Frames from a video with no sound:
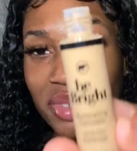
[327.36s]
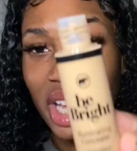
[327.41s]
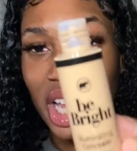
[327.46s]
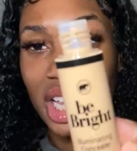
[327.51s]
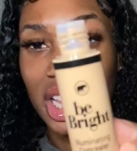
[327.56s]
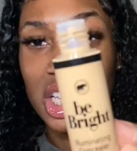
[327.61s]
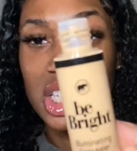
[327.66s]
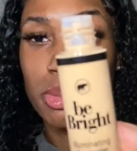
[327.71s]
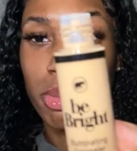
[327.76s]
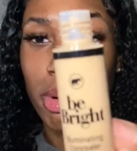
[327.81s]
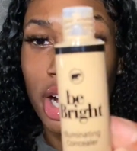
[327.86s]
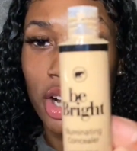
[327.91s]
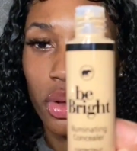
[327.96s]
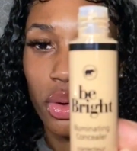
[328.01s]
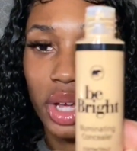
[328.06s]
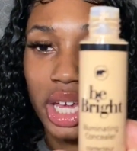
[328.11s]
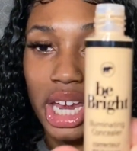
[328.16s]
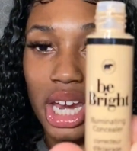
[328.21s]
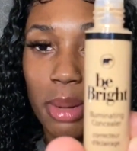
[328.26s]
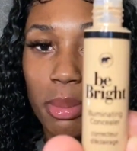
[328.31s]
it looks bright
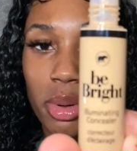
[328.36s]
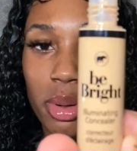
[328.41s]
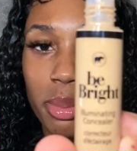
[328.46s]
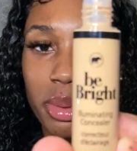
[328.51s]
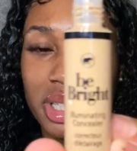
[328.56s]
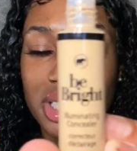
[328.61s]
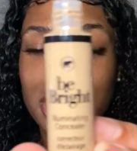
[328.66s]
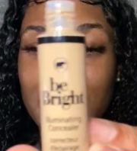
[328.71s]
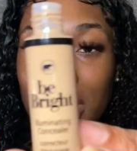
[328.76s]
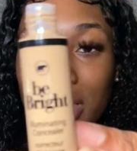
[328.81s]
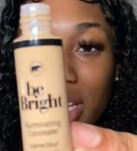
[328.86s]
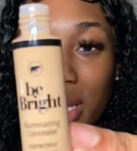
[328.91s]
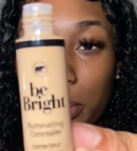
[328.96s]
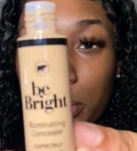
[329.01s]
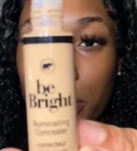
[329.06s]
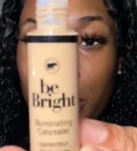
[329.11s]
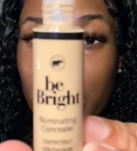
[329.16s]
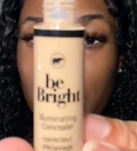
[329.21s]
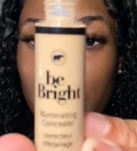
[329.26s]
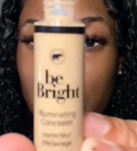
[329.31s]
on camera, but it's not
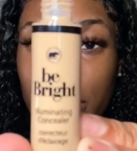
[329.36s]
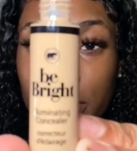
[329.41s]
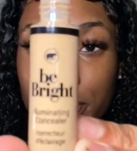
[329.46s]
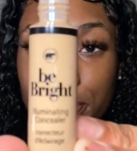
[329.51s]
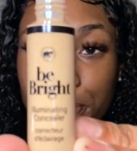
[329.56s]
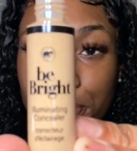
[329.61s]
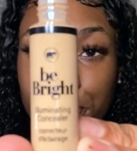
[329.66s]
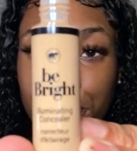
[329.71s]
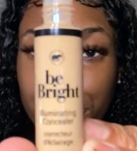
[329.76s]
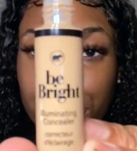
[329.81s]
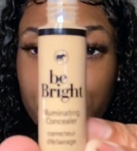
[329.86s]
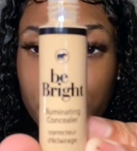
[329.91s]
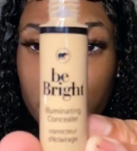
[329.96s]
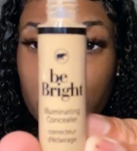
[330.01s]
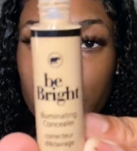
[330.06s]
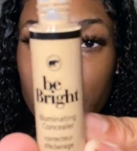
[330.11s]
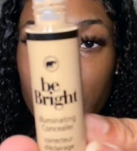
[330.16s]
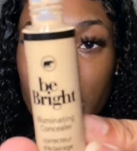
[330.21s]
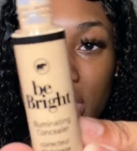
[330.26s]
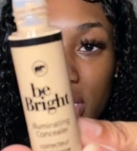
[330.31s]
that bright.
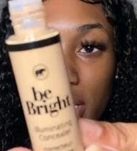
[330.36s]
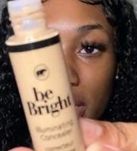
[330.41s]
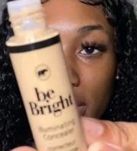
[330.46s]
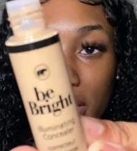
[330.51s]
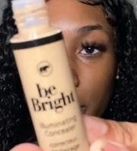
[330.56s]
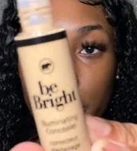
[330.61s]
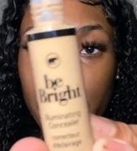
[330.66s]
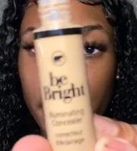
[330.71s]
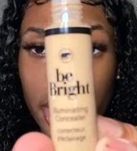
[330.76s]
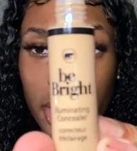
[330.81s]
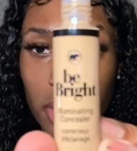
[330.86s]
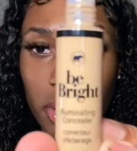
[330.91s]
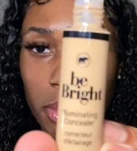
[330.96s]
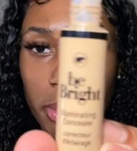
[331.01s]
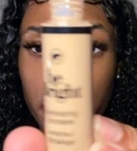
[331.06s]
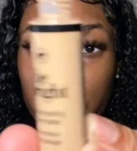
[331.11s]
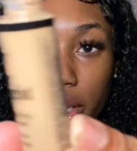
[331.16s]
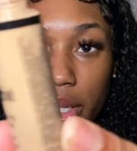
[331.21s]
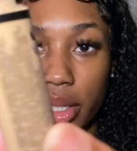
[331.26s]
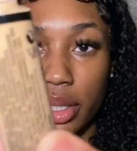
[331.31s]
It's not that pale,
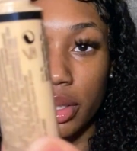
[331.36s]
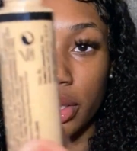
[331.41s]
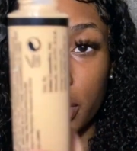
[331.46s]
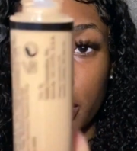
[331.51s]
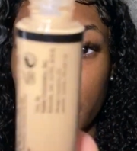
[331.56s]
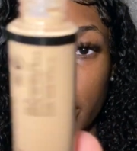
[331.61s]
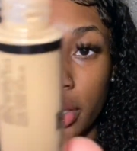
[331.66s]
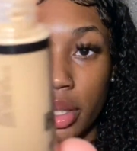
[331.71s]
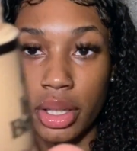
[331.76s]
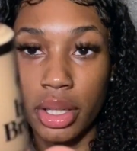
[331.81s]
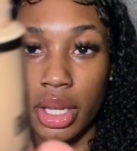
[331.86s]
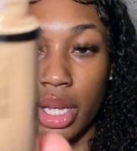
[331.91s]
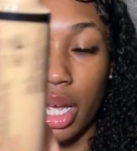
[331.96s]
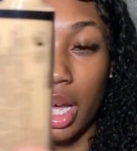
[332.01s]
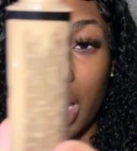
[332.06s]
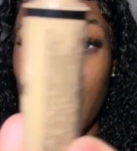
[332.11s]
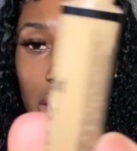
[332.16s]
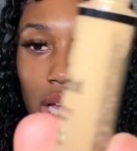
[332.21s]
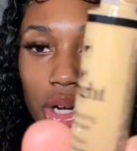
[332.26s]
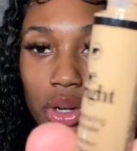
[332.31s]
but
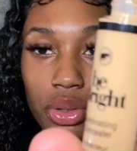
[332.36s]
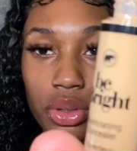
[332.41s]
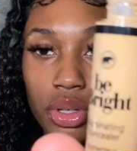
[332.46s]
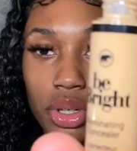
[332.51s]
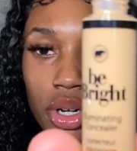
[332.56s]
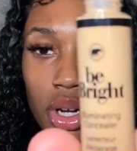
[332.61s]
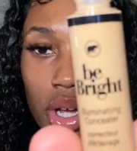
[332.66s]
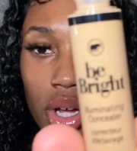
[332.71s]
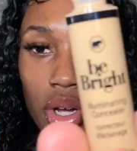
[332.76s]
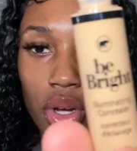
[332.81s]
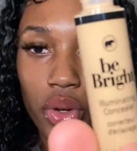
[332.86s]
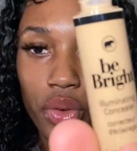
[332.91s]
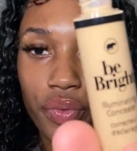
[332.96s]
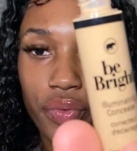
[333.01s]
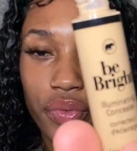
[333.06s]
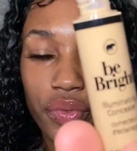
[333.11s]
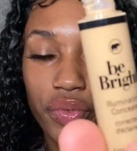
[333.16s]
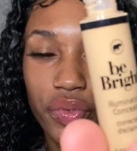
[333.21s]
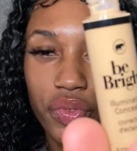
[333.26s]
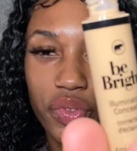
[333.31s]
I don't know
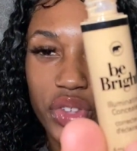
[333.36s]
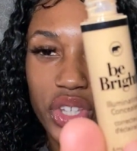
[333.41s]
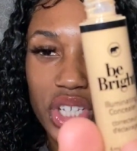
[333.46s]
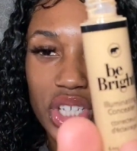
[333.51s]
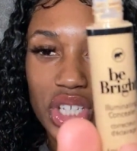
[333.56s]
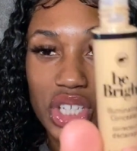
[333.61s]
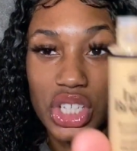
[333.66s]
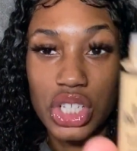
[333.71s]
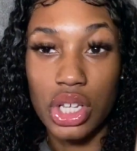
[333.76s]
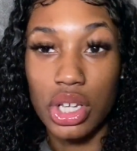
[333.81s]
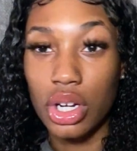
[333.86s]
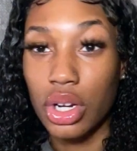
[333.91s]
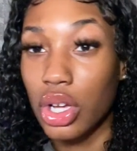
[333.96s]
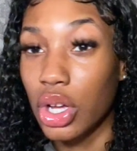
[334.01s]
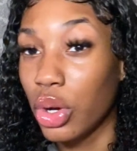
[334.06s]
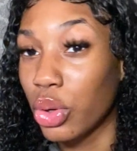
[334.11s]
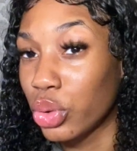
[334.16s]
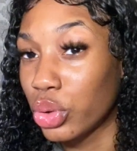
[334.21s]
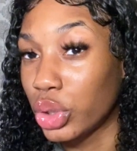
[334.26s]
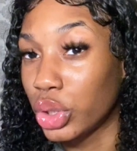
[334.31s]
if this is gonna
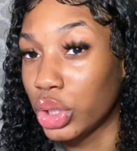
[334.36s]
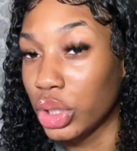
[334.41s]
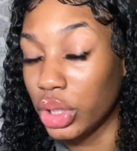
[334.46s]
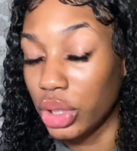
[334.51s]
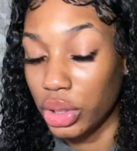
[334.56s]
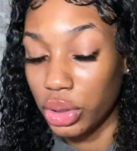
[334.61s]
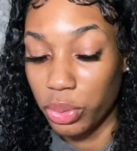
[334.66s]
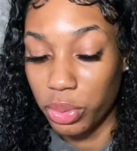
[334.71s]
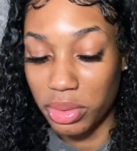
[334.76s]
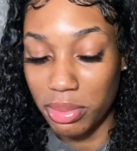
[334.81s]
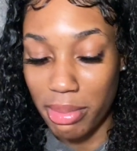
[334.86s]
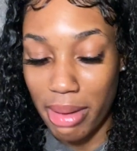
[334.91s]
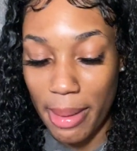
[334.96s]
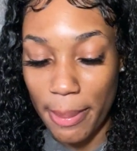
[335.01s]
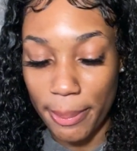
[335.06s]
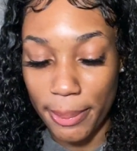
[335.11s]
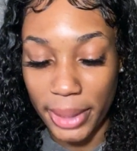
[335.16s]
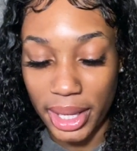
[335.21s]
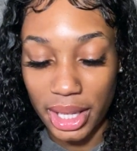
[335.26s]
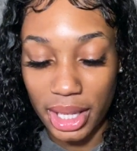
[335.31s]
go good with my
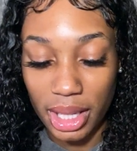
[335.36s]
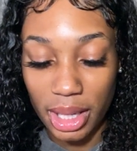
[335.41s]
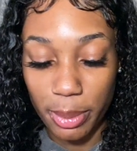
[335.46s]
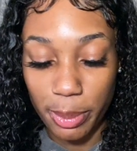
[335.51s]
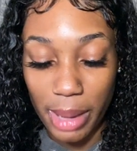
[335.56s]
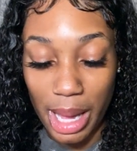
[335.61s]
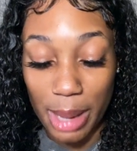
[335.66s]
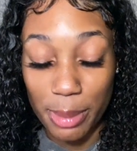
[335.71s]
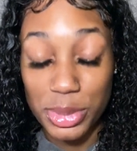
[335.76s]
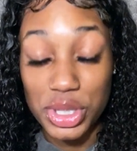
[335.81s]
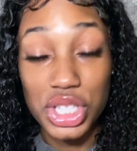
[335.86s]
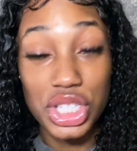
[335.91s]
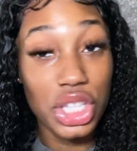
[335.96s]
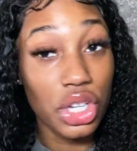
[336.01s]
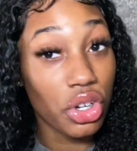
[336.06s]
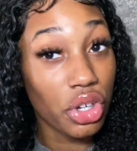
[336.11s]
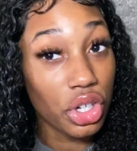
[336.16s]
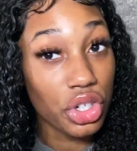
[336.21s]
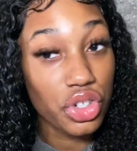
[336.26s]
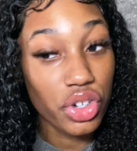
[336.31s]
makeup. I'm
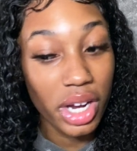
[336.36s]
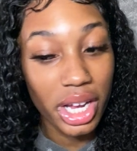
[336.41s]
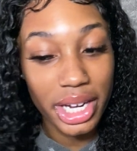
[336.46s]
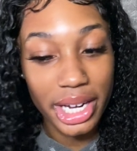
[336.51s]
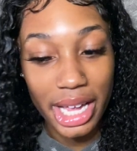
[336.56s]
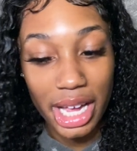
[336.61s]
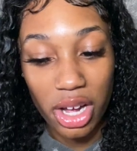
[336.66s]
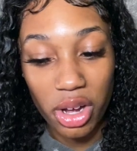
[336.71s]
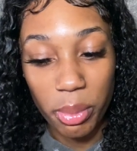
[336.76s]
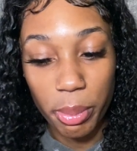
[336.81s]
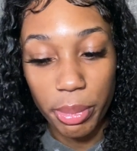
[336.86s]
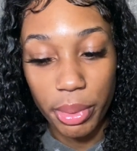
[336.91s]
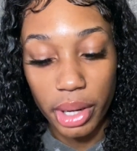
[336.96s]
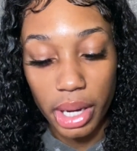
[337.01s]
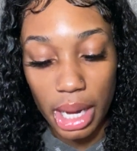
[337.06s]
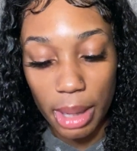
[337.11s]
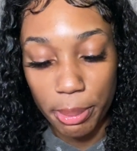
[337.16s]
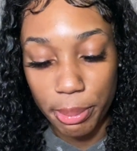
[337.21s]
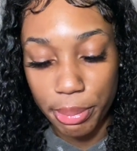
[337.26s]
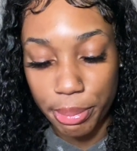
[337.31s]
still gonna try it out,
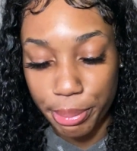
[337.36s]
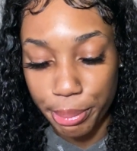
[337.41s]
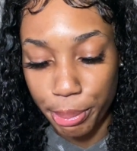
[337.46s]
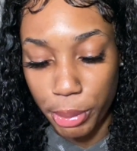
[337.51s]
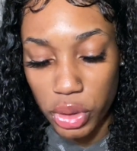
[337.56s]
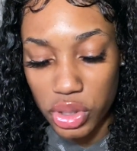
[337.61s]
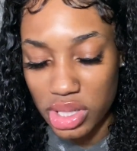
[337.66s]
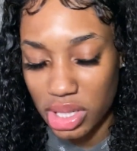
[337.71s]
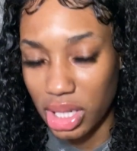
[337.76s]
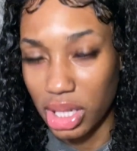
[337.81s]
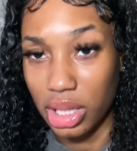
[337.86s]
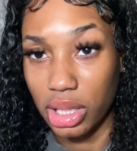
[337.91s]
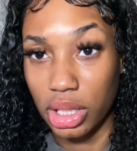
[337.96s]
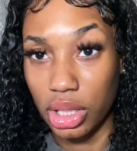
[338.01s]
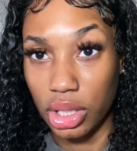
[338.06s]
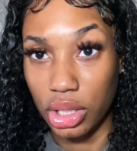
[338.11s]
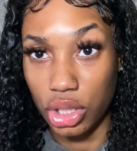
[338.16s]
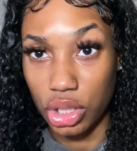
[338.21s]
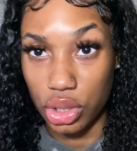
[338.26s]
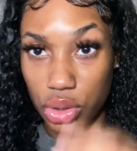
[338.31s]
but I'm most
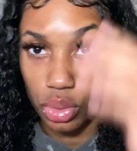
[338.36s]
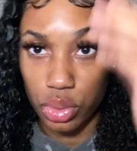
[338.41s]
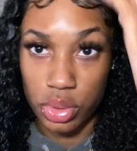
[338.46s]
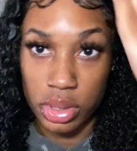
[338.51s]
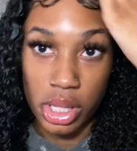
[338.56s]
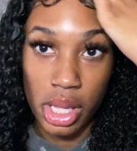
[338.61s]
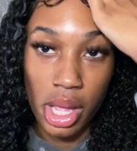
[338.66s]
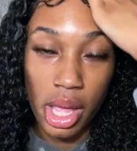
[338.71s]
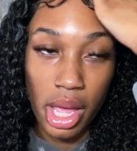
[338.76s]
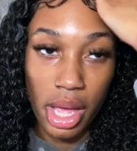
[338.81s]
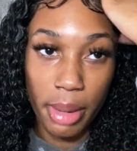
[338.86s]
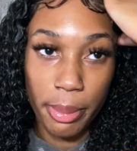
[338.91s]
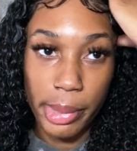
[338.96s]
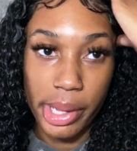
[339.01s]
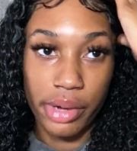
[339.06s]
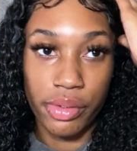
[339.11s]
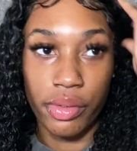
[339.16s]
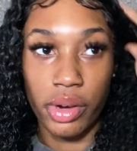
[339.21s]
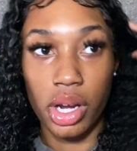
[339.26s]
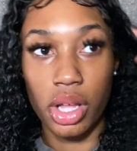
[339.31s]
likely gonna use
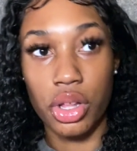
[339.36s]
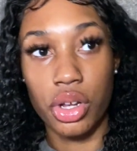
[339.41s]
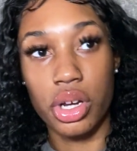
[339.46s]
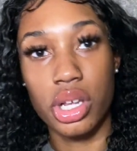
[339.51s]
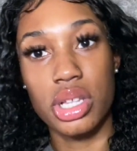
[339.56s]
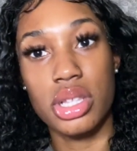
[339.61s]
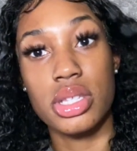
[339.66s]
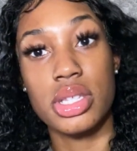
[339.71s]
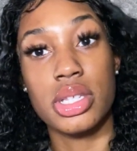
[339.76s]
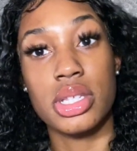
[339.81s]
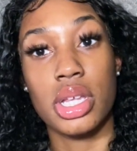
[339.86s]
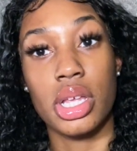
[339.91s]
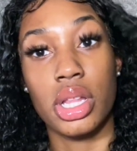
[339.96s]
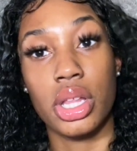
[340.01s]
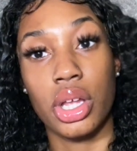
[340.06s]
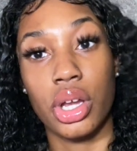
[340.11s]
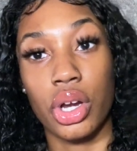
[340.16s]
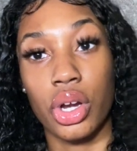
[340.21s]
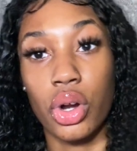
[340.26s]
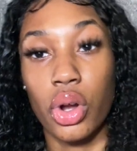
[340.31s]
my regular
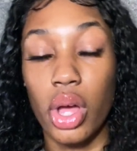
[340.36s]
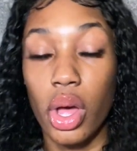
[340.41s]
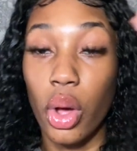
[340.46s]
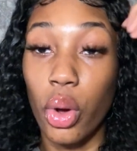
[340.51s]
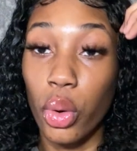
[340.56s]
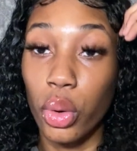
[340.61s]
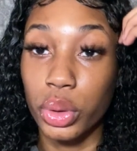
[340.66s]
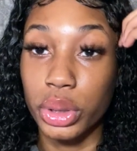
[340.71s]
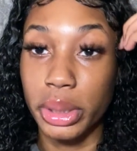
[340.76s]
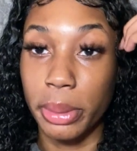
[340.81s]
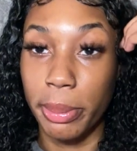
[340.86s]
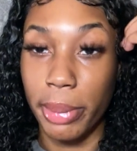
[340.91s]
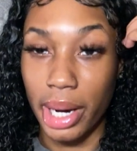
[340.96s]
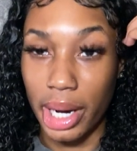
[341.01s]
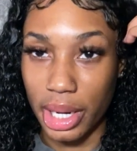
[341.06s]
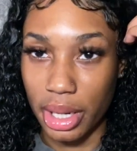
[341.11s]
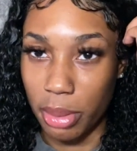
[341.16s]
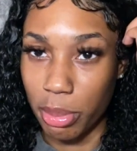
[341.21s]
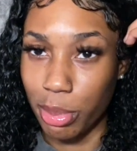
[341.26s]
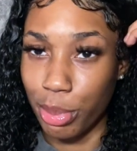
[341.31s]
concealer on the
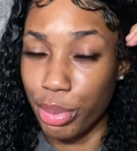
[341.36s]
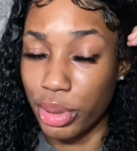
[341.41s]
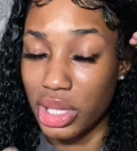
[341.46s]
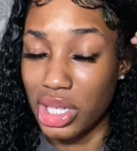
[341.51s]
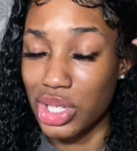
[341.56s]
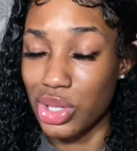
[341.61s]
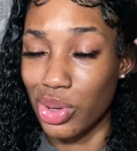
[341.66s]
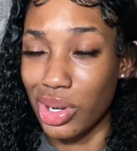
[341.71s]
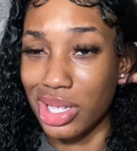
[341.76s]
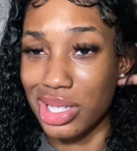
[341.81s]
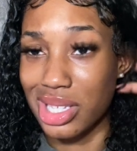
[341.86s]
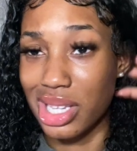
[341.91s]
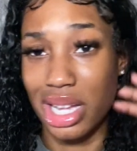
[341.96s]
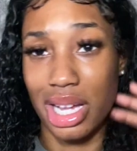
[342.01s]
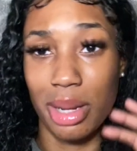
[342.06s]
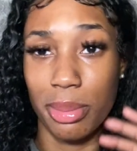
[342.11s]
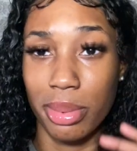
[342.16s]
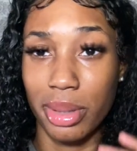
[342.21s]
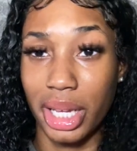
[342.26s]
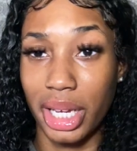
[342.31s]
bottom, put this on the
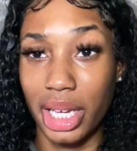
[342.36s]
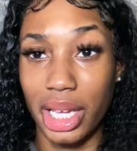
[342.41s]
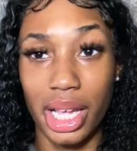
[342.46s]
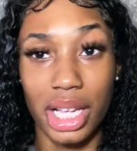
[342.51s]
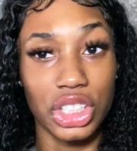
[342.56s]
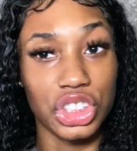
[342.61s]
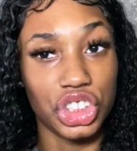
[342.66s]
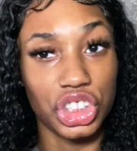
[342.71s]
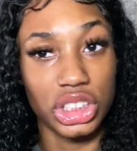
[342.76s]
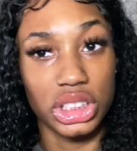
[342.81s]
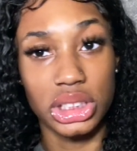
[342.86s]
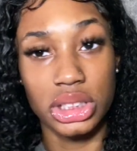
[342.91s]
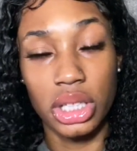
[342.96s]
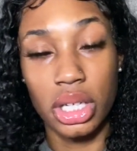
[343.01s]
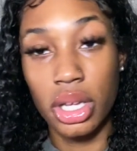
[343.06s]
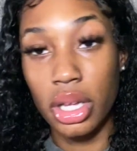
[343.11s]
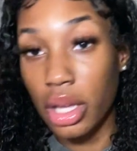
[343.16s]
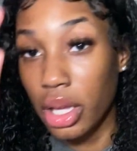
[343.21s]
top, like I just